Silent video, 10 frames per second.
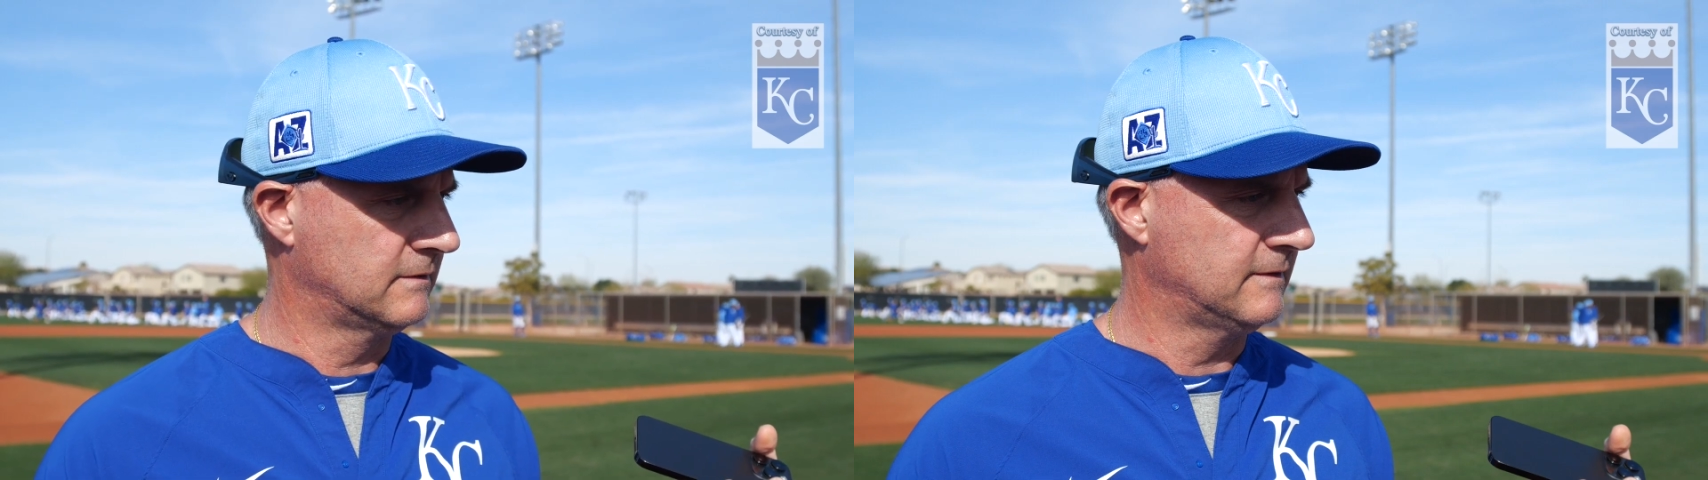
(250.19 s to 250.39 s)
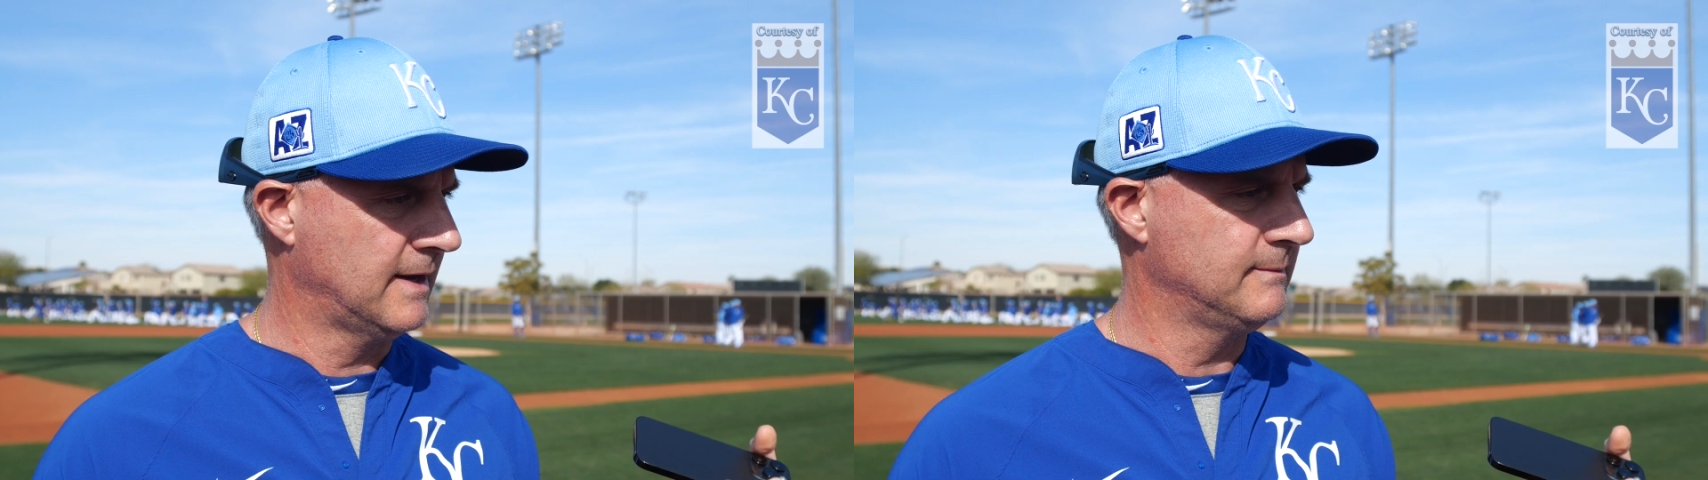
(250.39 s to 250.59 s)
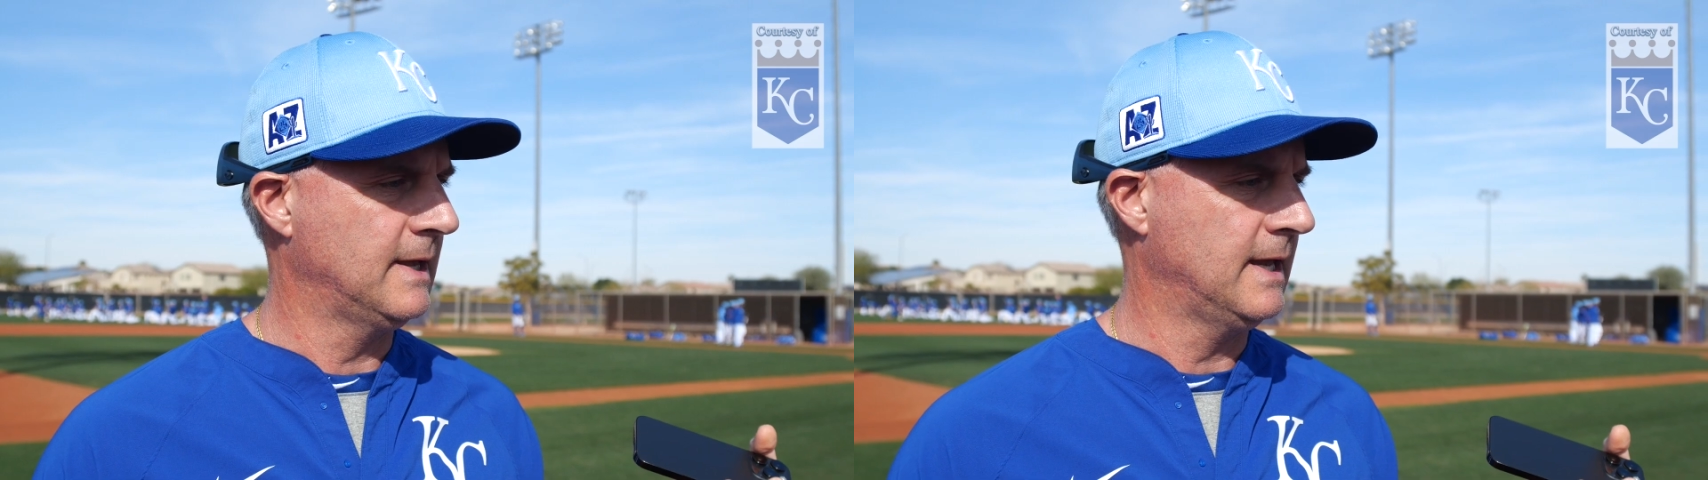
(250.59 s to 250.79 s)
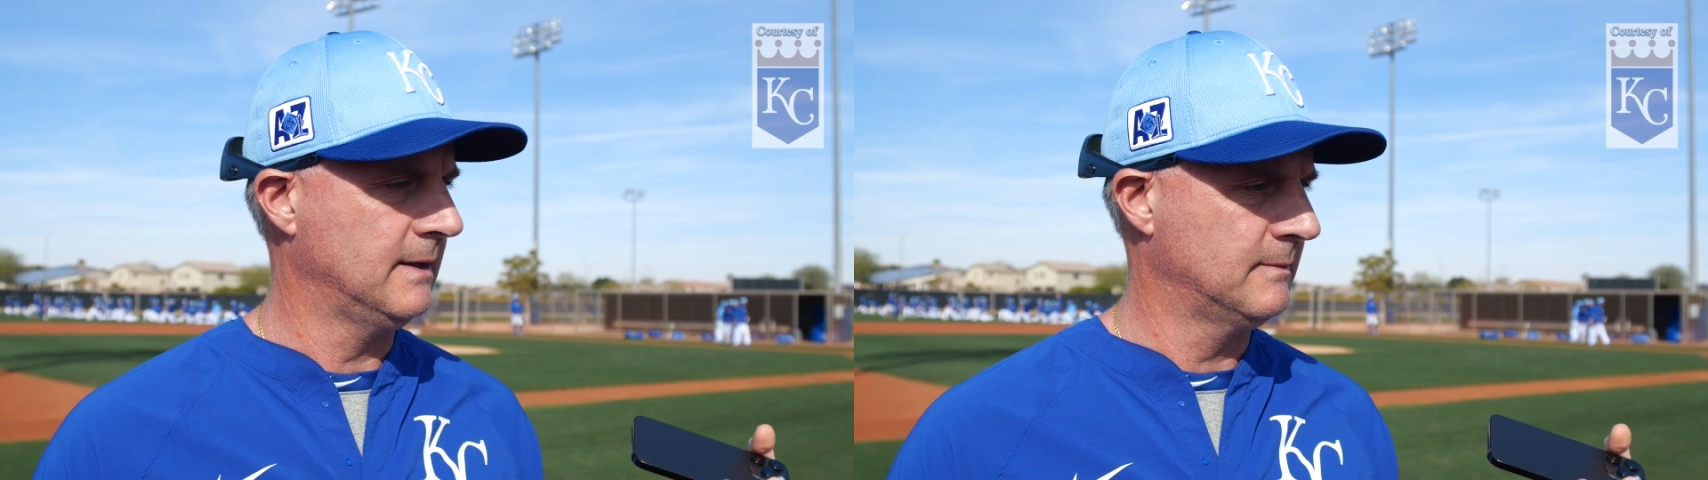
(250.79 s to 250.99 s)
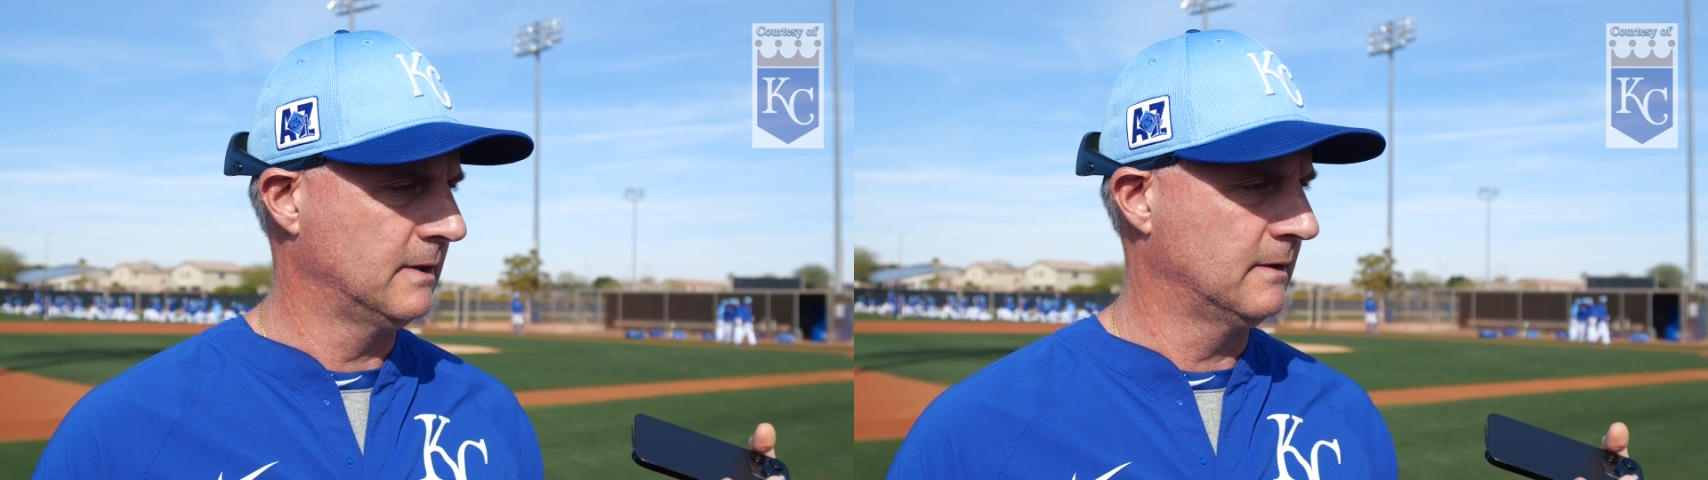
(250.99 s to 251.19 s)
same
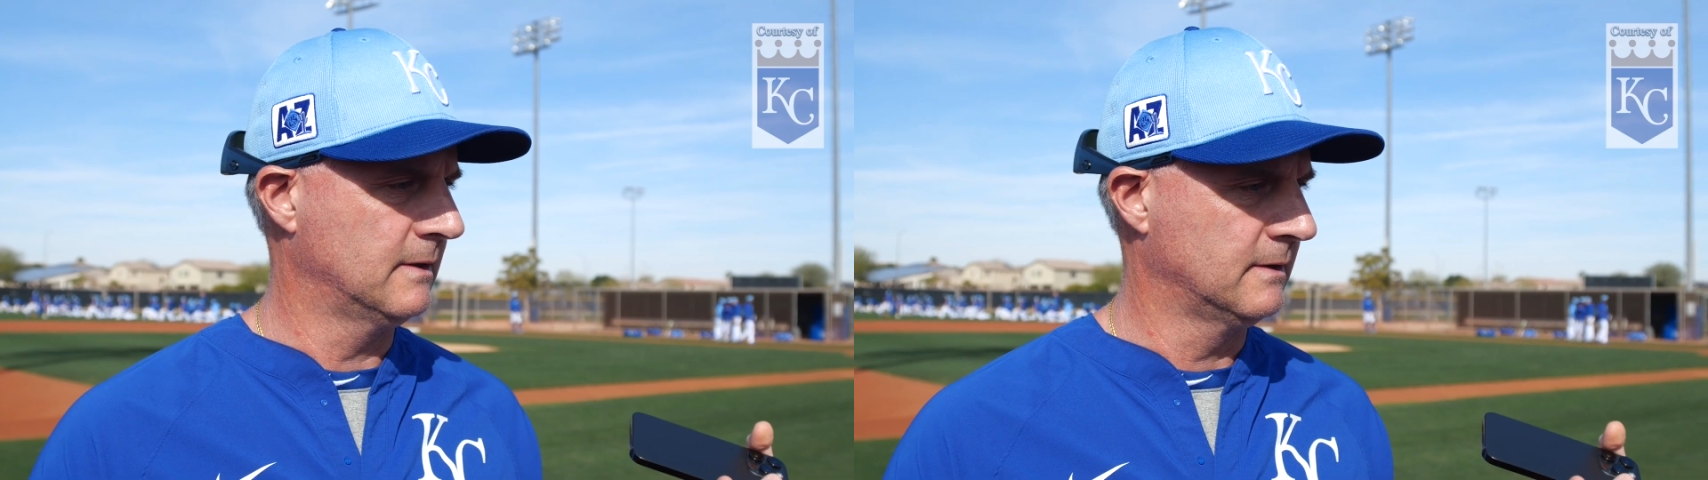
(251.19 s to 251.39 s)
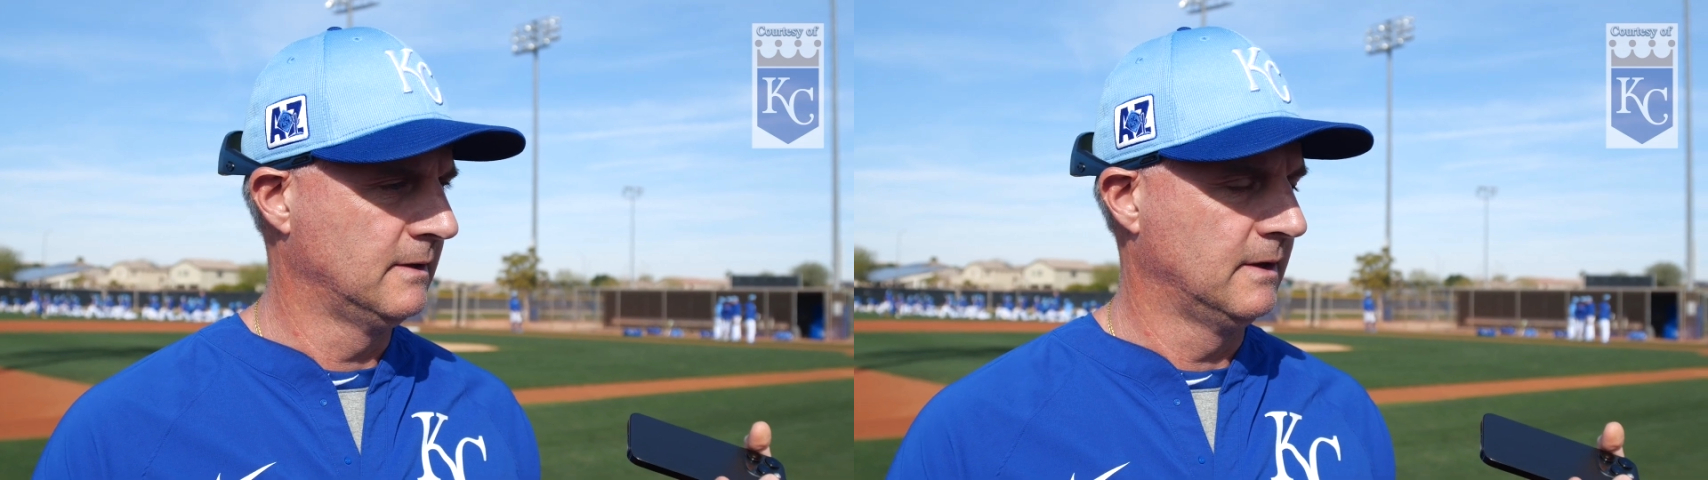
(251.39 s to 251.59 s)
game and the